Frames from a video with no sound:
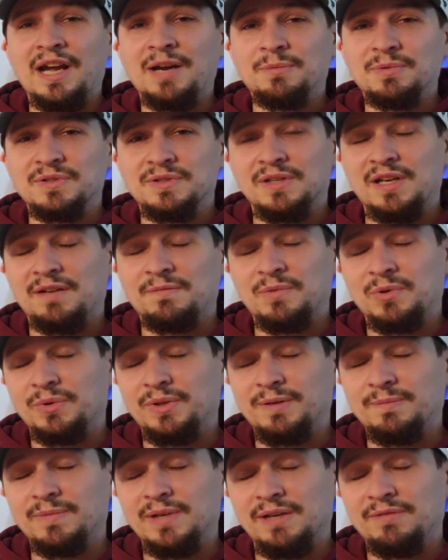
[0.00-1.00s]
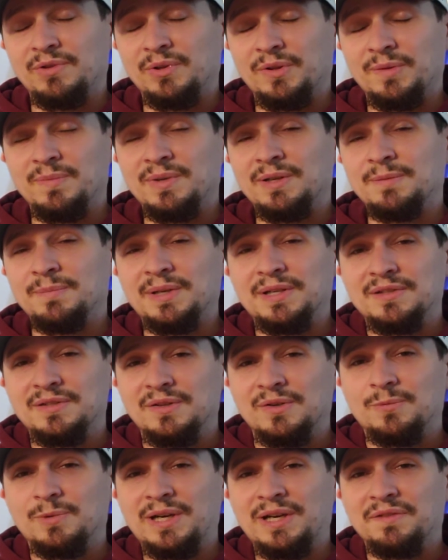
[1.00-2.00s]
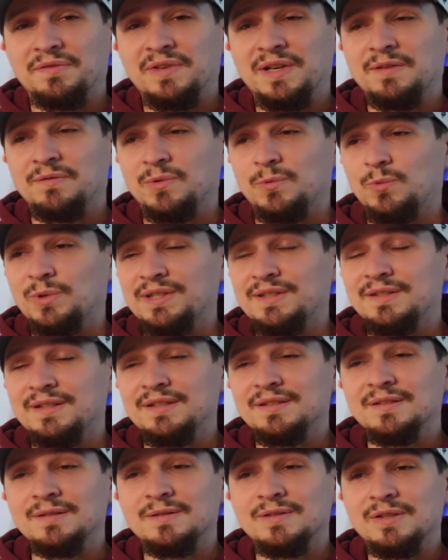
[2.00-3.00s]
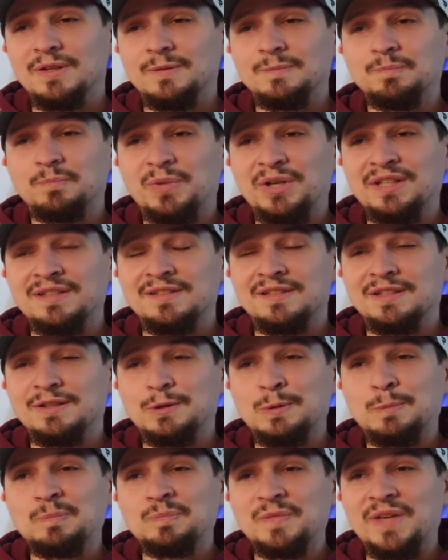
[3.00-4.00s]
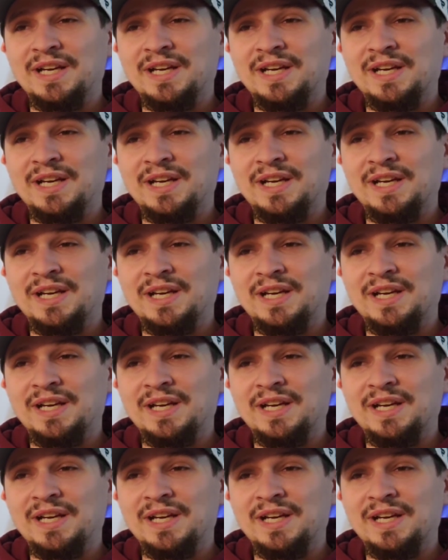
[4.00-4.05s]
I've only been a Minnesota Wild fan for one season, so, but still,